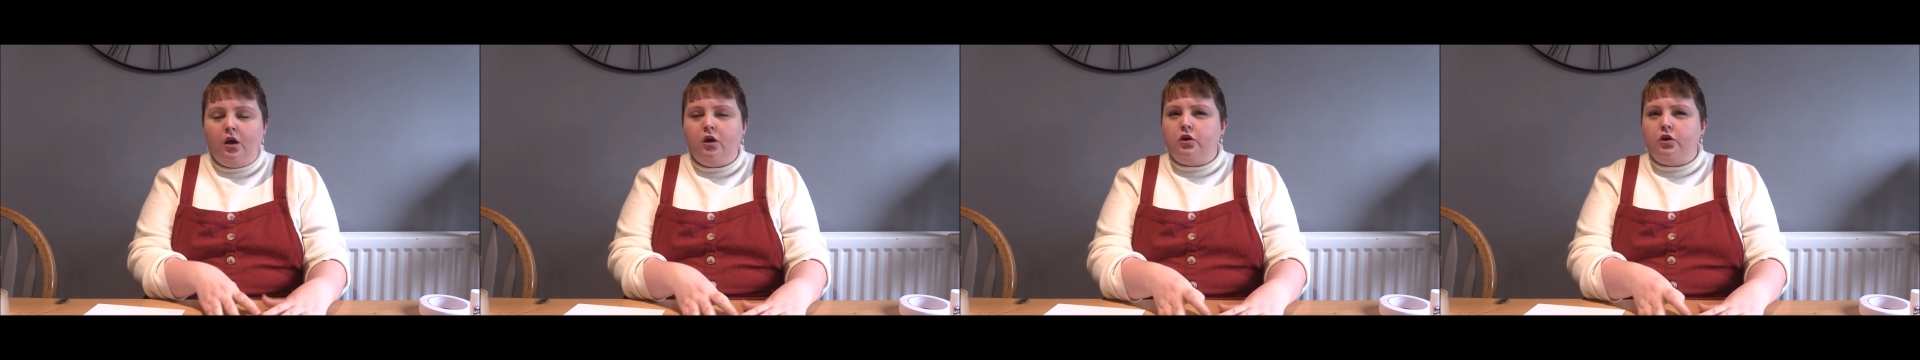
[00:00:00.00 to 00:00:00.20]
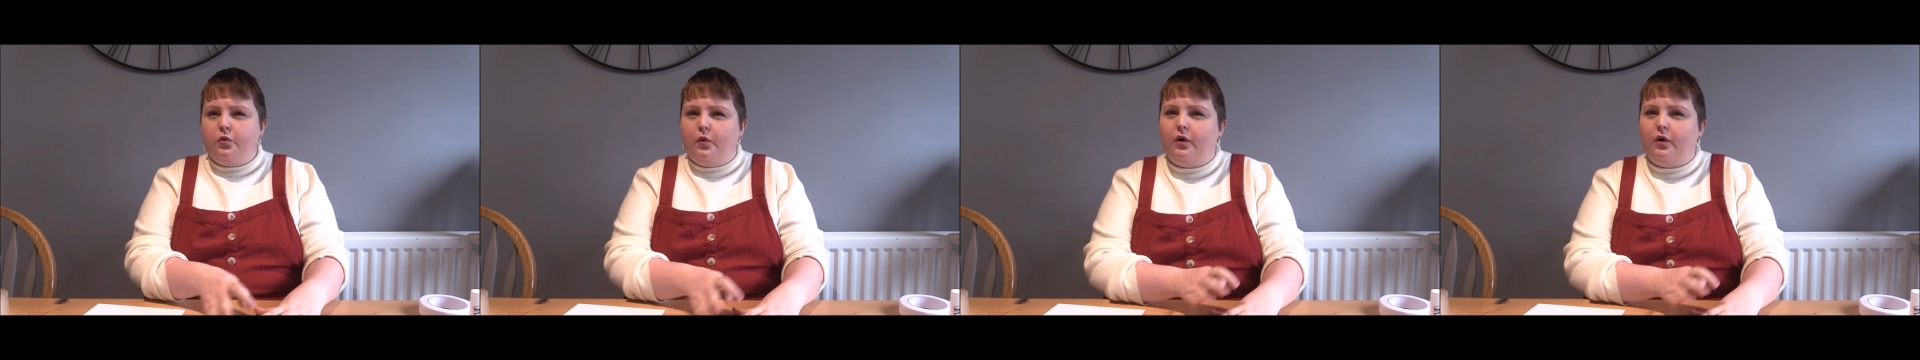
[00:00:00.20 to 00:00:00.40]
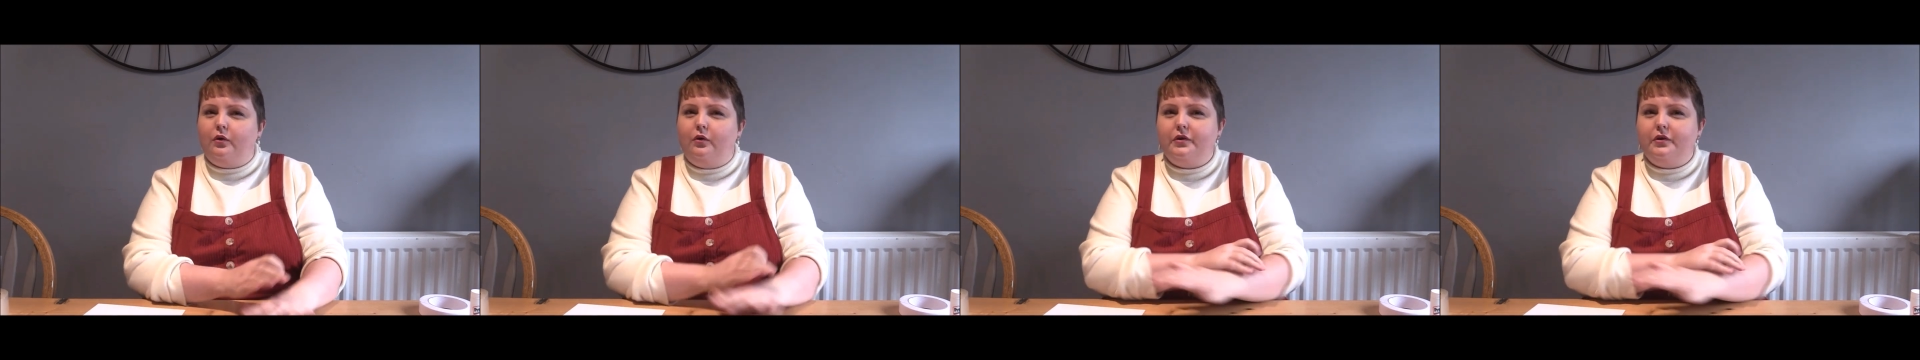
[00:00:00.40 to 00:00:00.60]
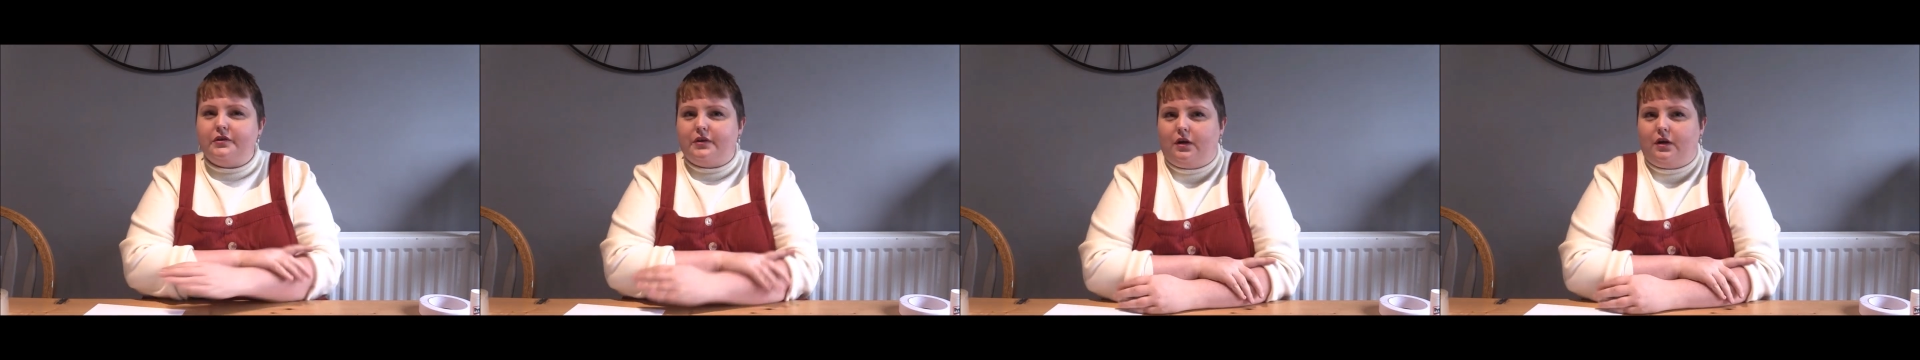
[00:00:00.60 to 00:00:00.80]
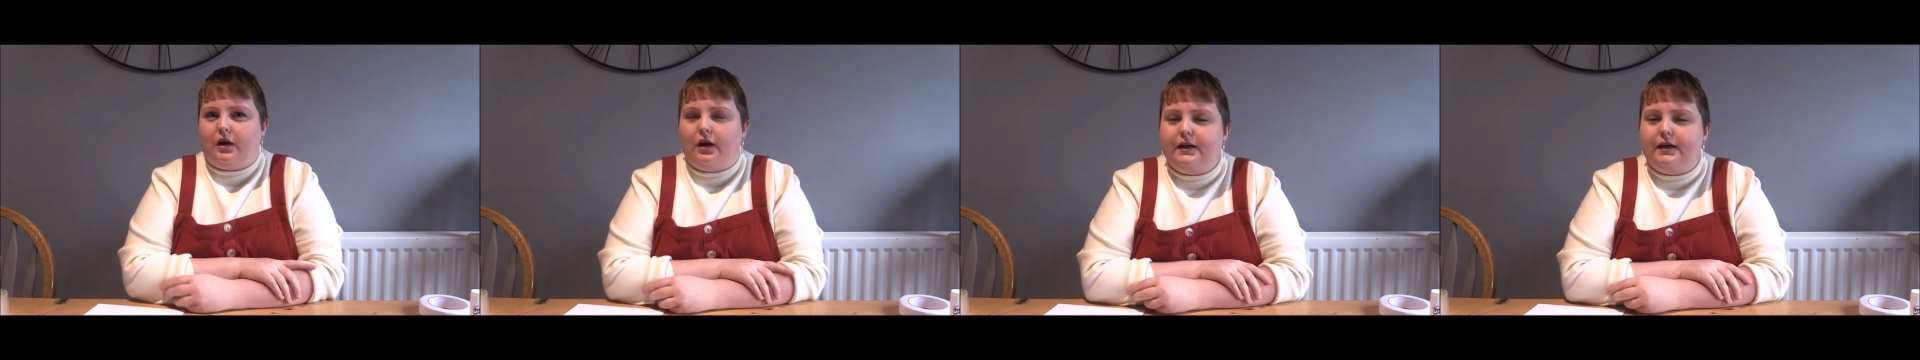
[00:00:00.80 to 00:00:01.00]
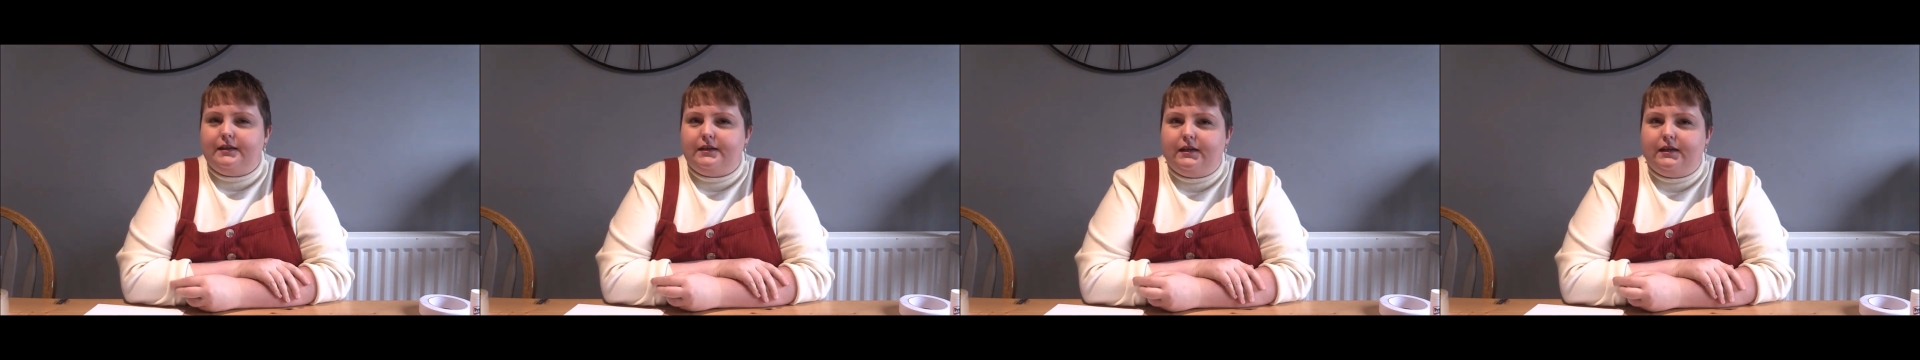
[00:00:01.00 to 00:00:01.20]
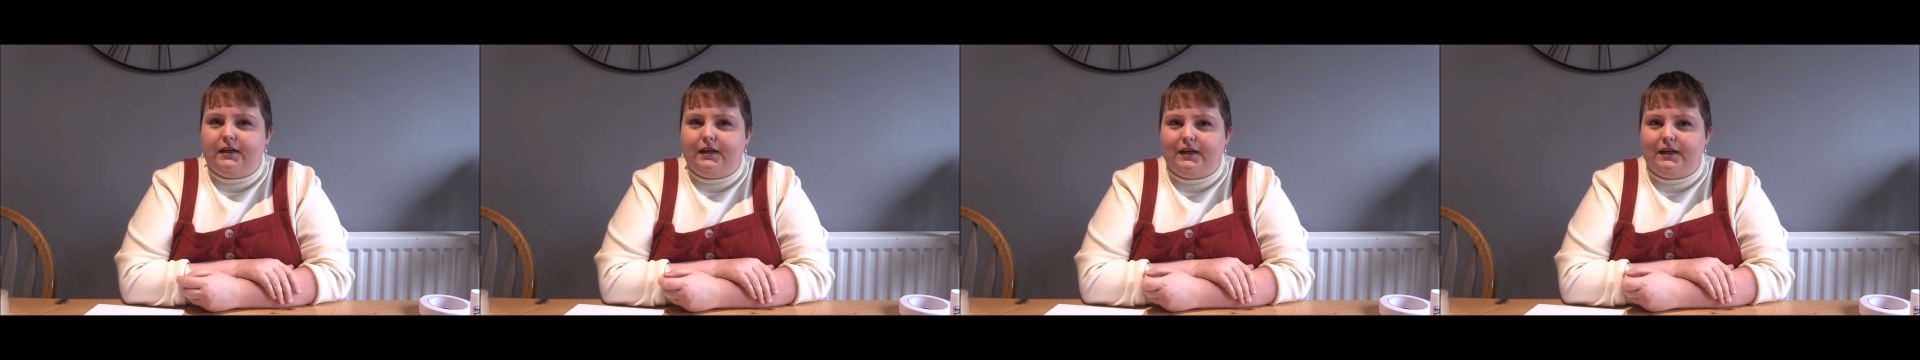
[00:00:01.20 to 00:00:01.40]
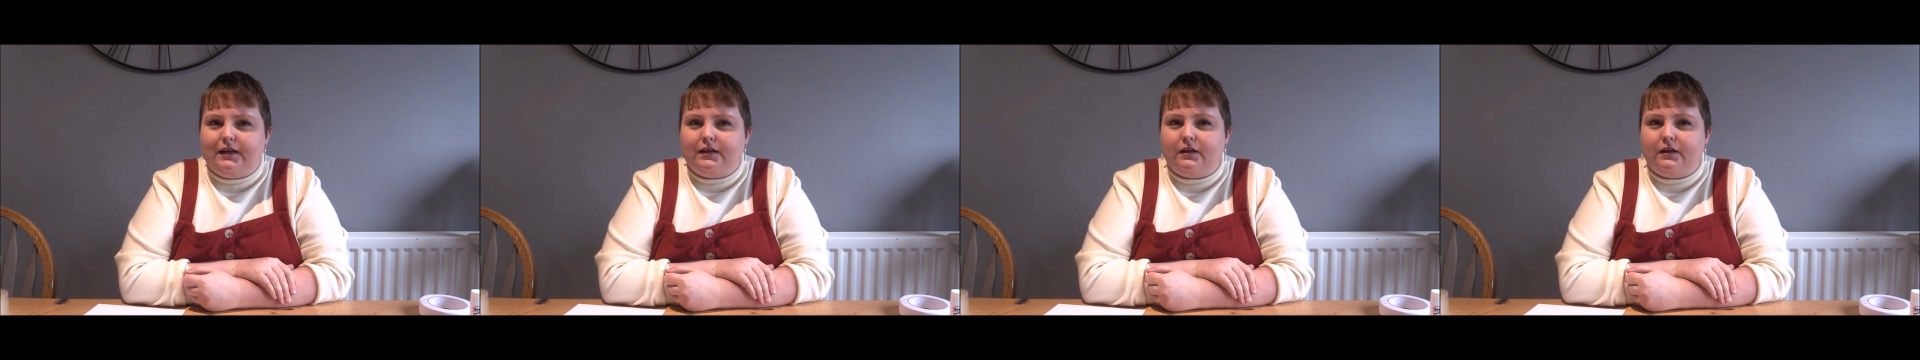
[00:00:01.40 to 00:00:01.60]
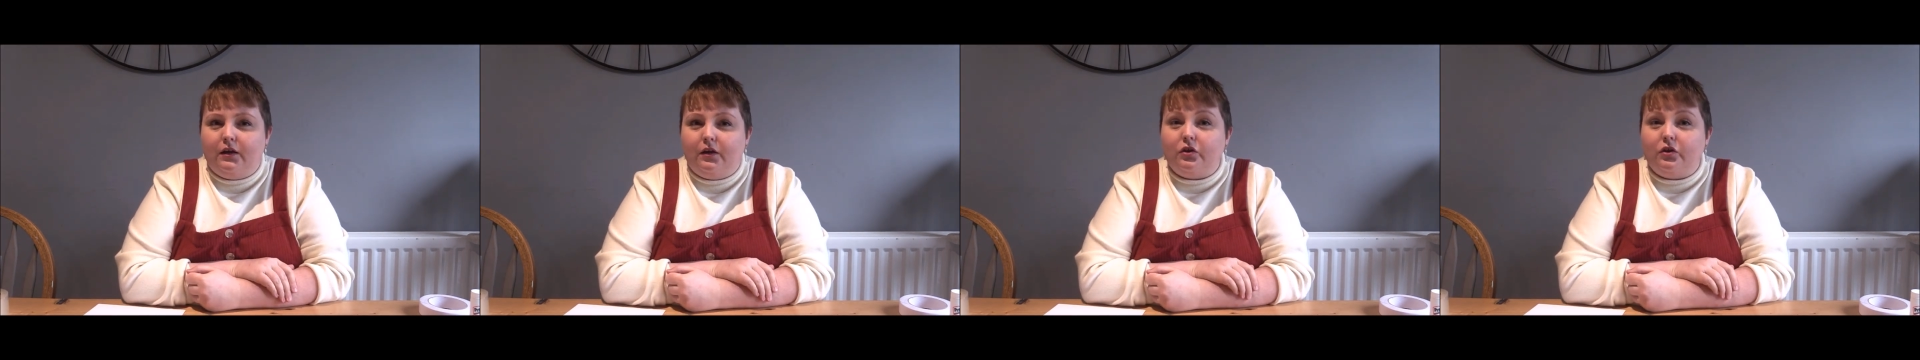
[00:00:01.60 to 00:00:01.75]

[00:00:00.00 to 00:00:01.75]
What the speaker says: You are also going to need